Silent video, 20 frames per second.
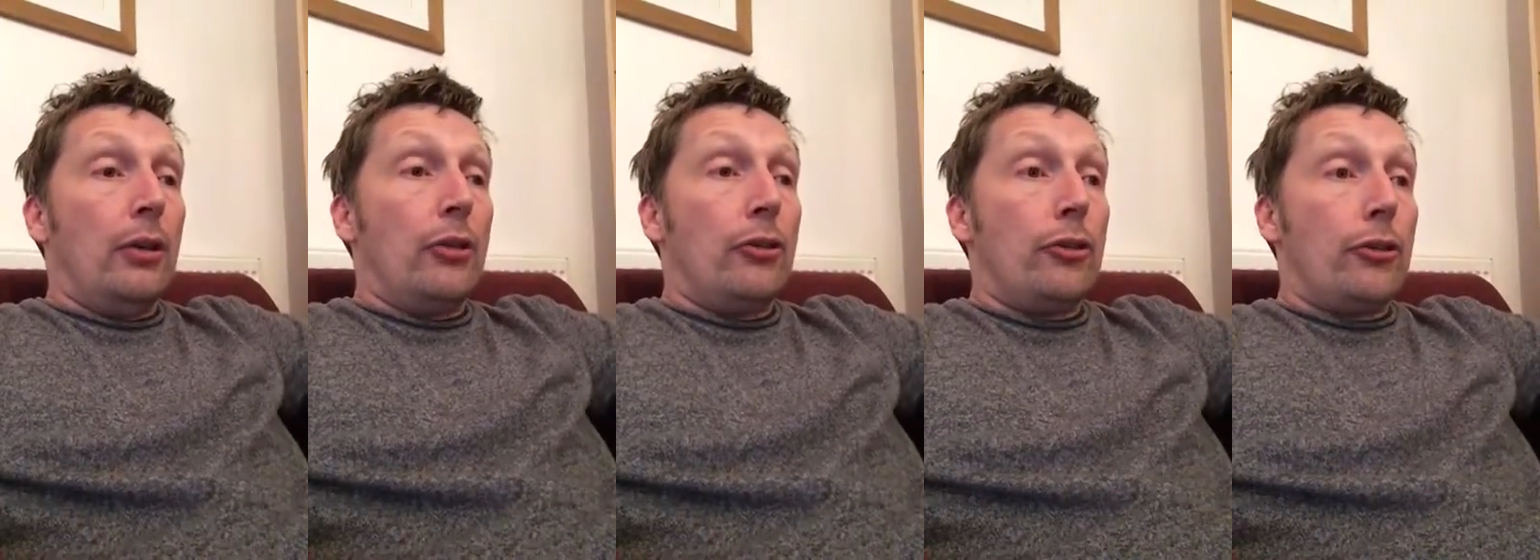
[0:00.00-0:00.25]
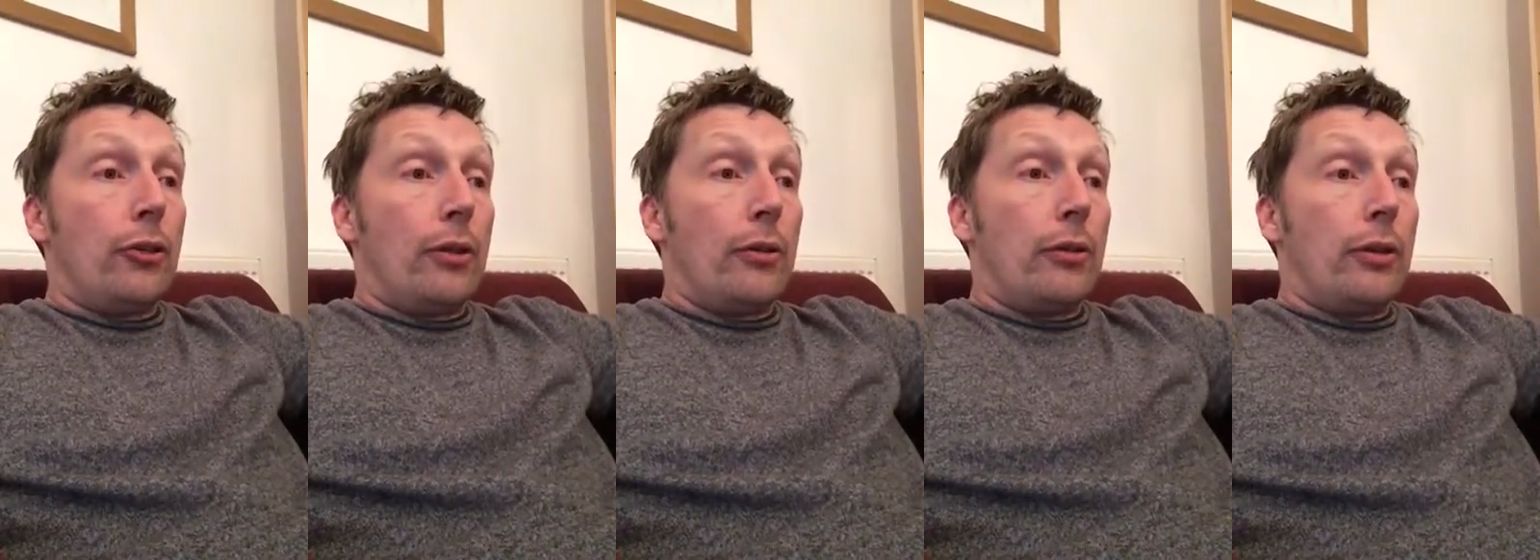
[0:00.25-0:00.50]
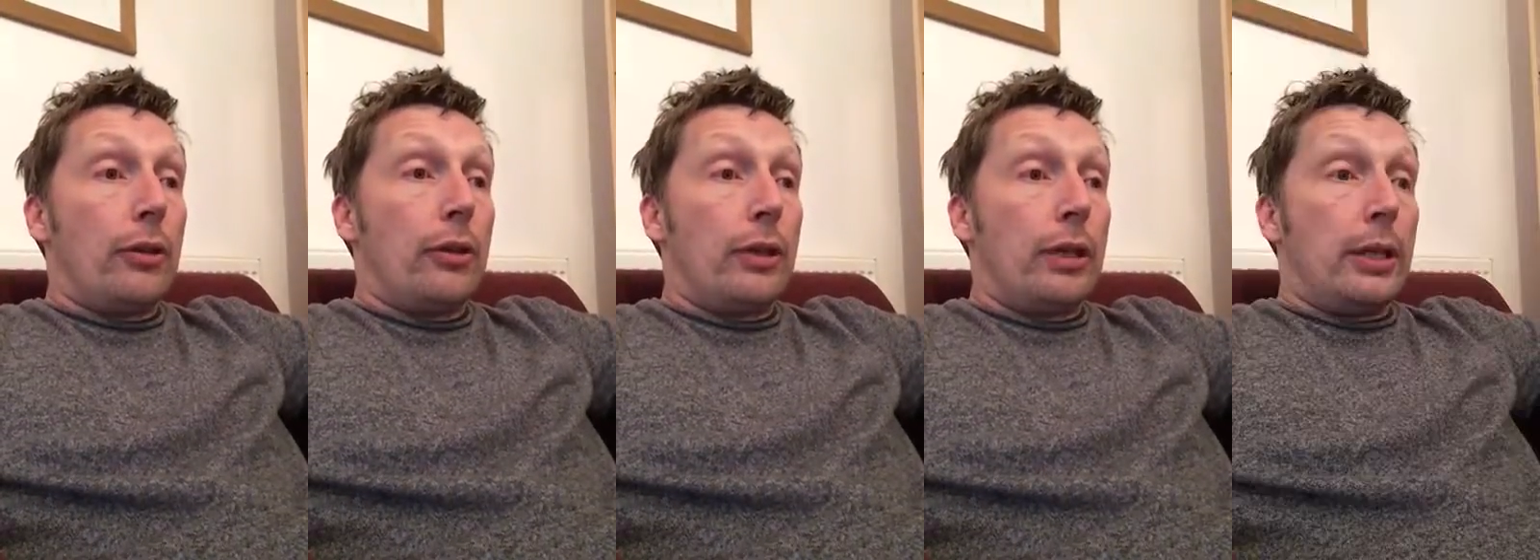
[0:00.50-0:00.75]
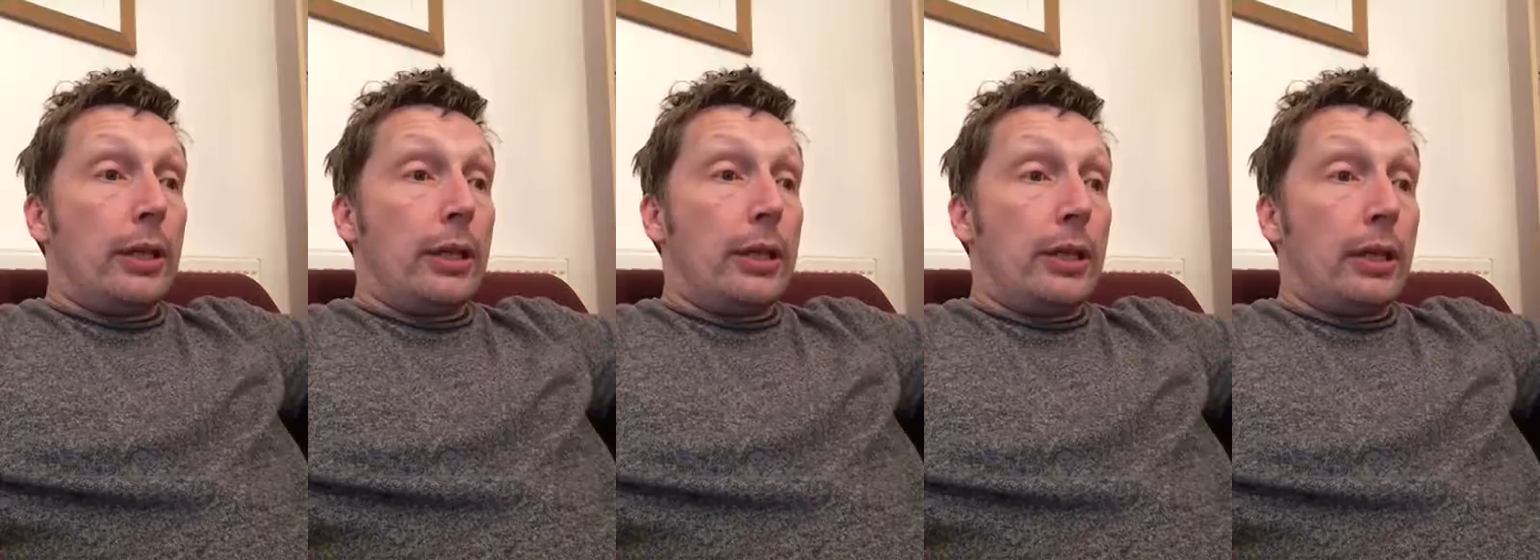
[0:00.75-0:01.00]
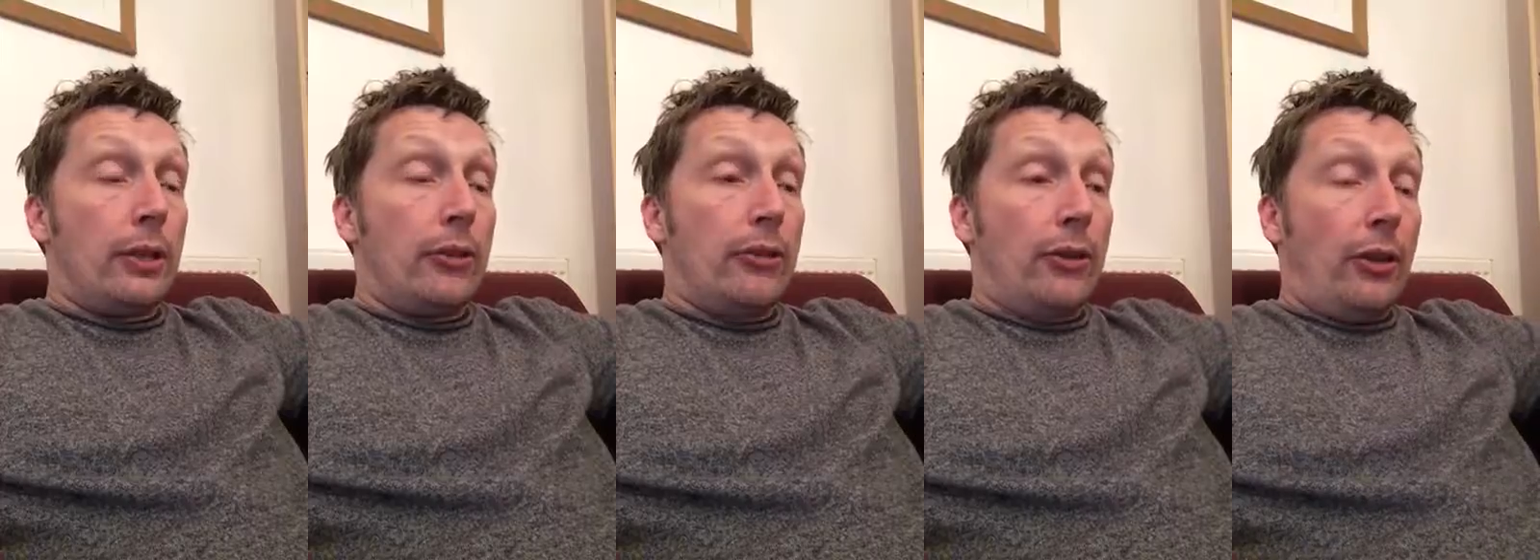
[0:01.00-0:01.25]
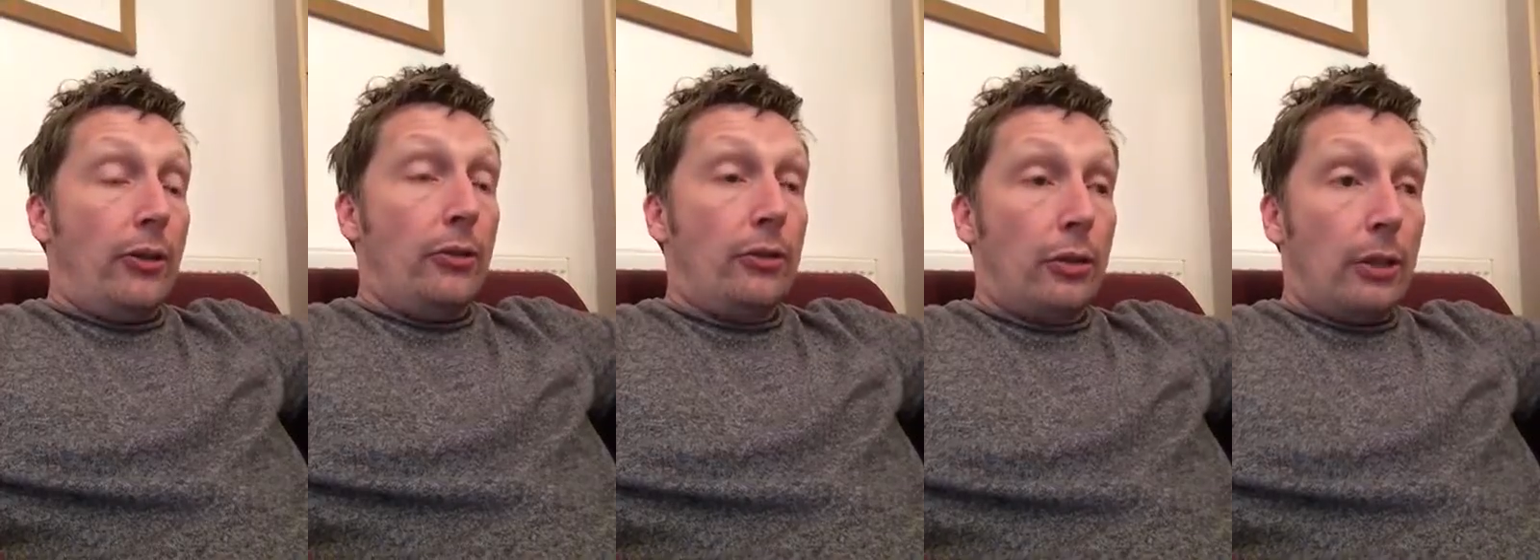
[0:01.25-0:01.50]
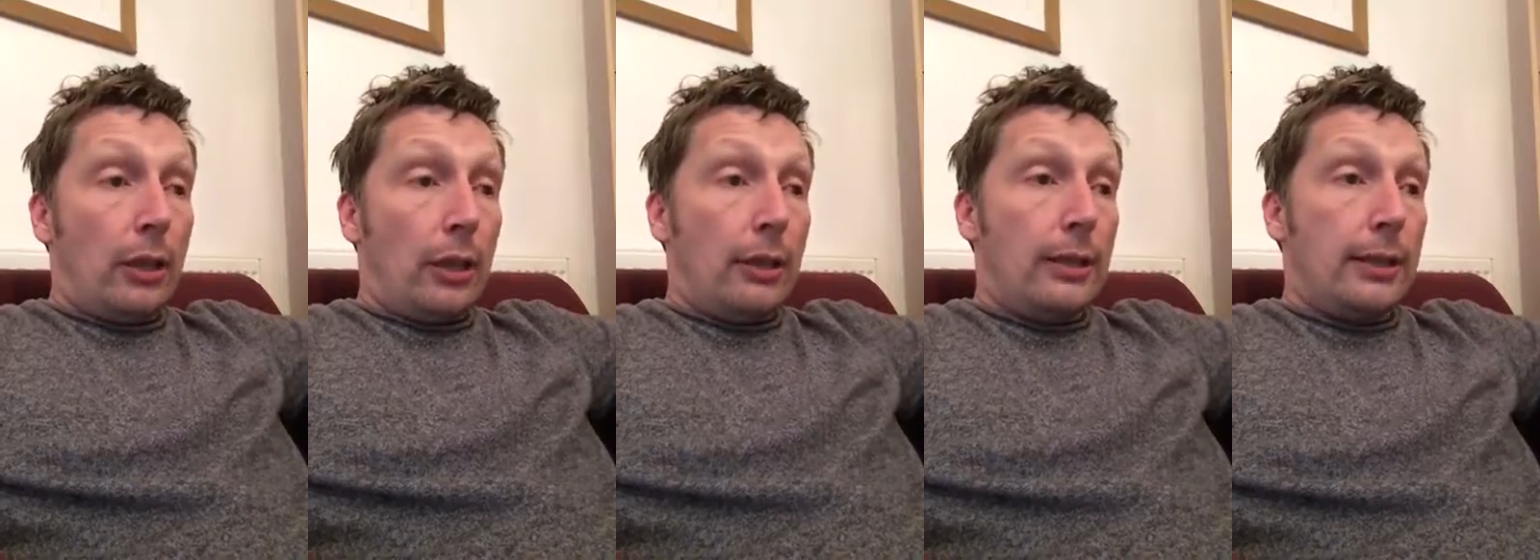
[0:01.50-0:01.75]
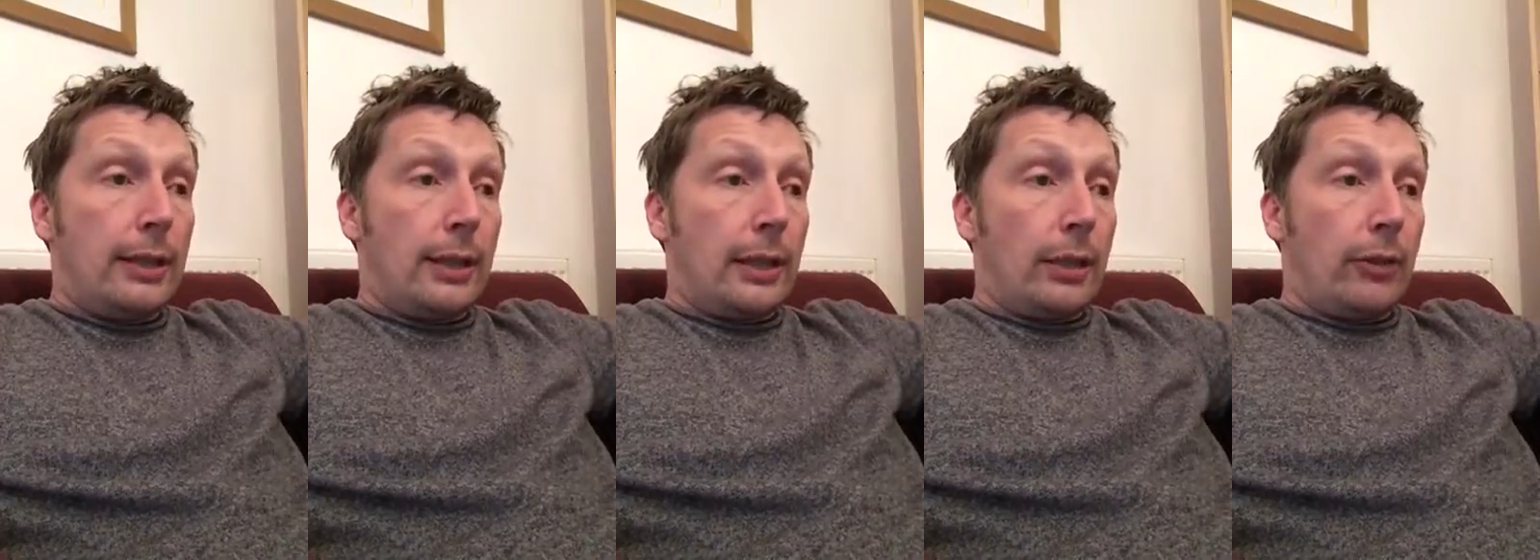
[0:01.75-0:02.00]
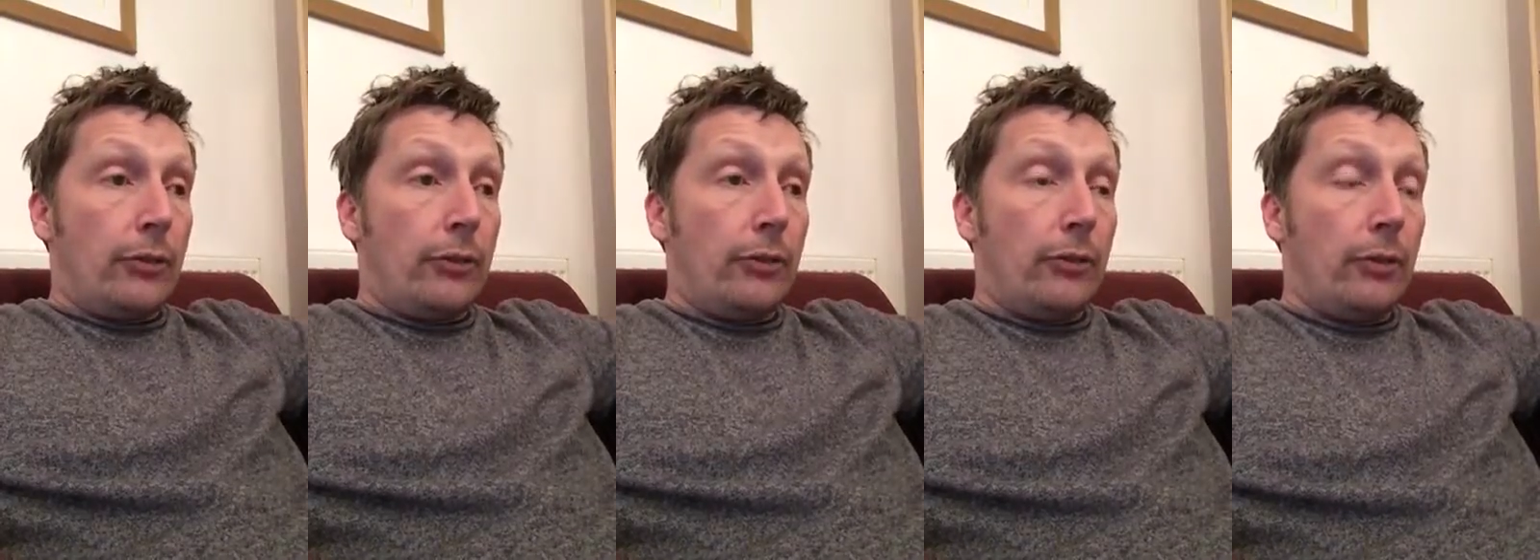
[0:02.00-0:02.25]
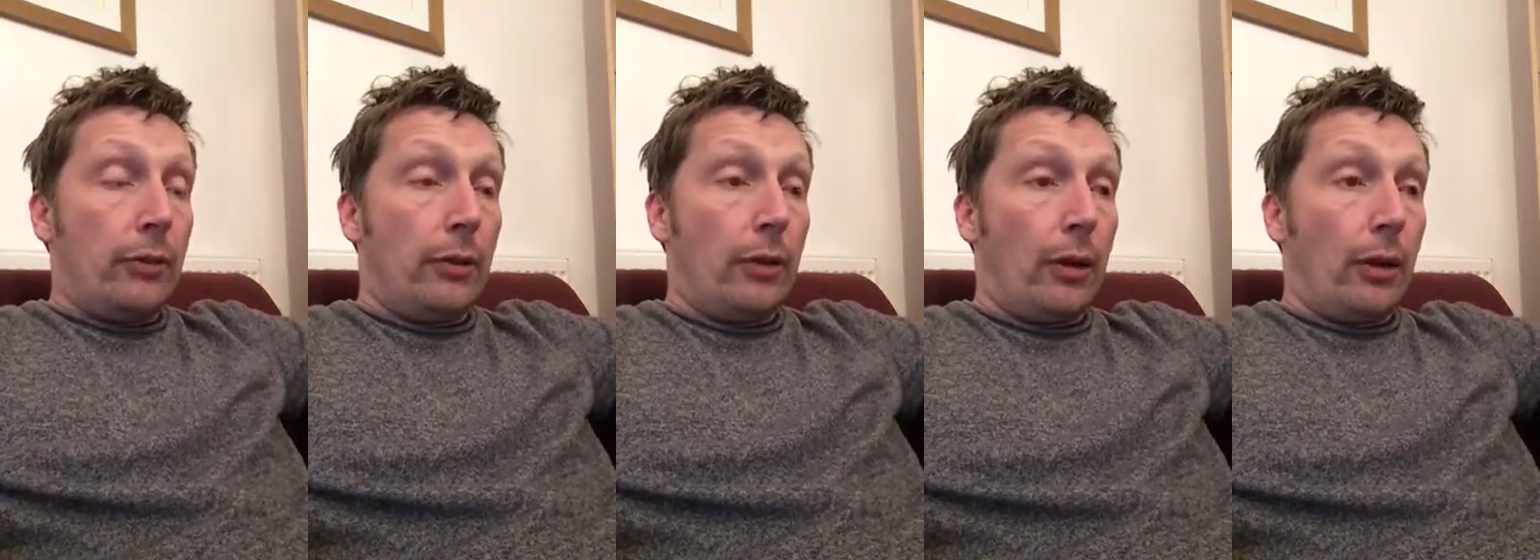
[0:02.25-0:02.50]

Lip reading: so that the essential ideas